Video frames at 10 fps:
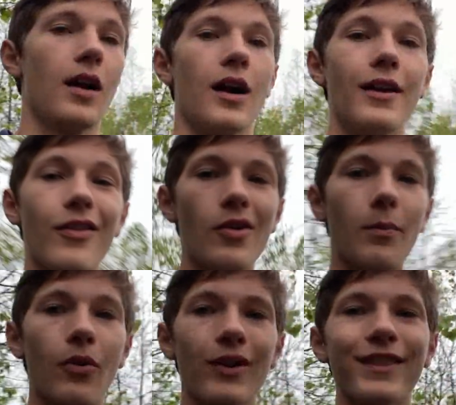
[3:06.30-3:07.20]
Another
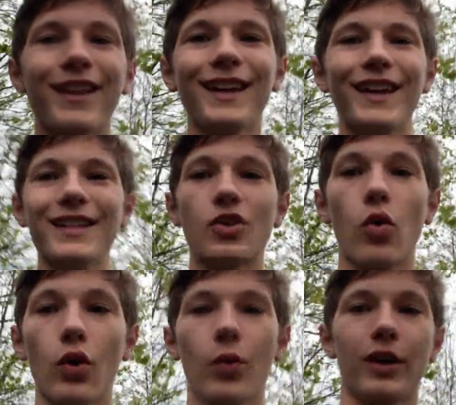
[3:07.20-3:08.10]
important thing is
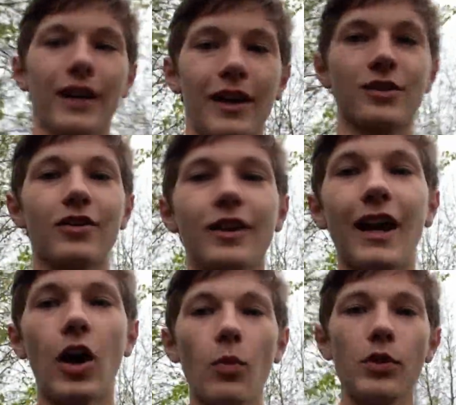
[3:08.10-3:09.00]
core workouts. They're going to
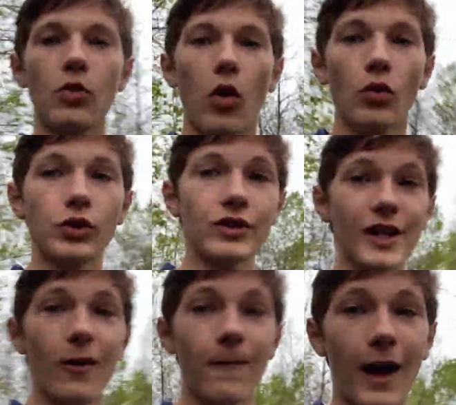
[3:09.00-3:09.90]
help you hold
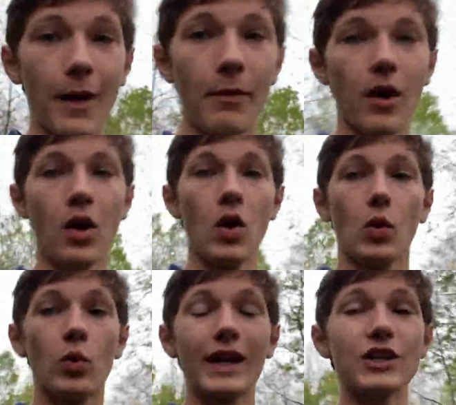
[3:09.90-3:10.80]
yourself up,
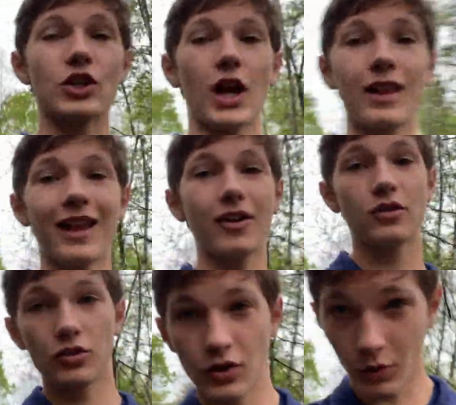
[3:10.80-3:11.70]
which allows
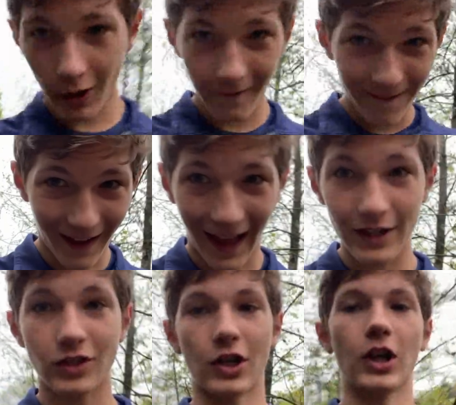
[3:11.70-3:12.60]
you to run
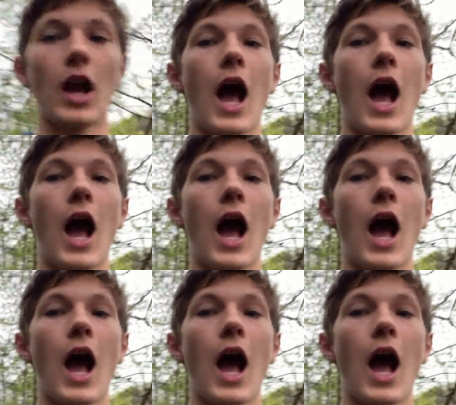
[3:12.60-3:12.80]
faster.